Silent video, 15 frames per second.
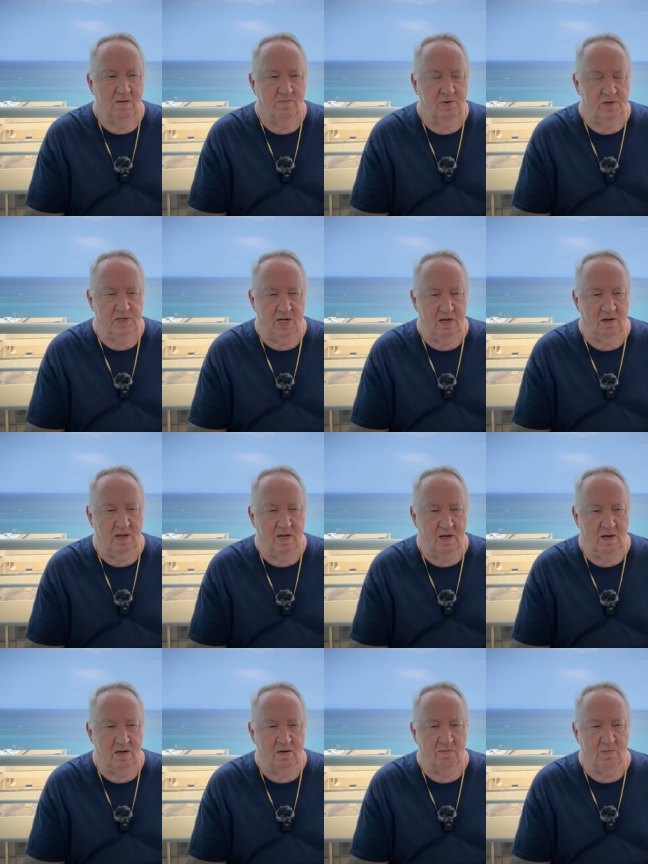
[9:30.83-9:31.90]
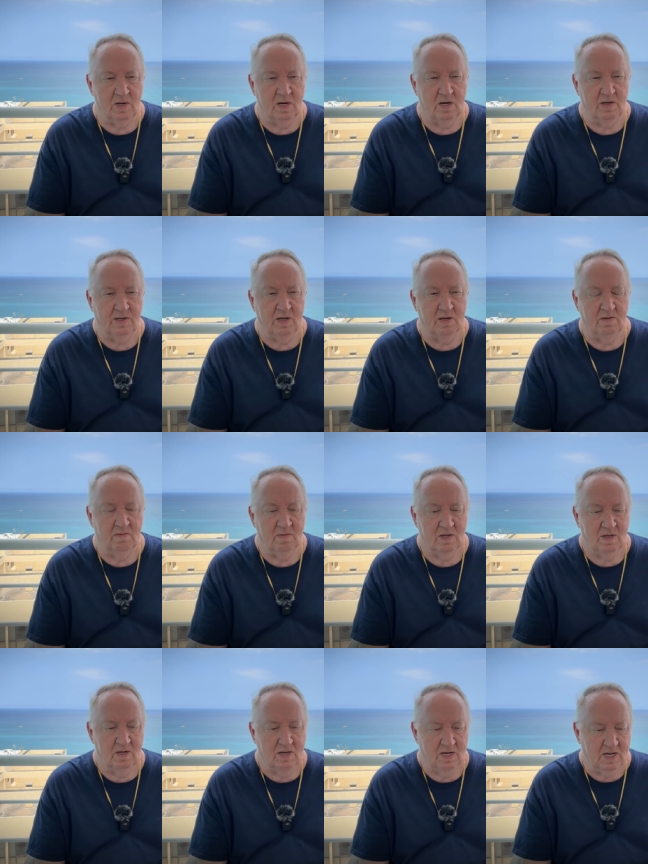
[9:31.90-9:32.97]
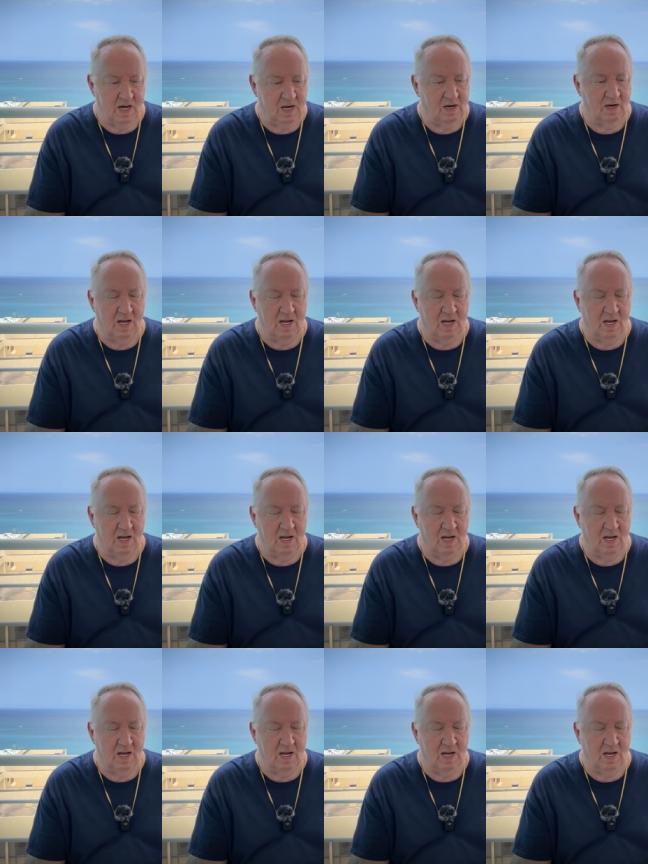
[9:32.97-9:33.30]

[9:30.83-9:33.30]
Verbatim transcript: particularly here in Manta, got a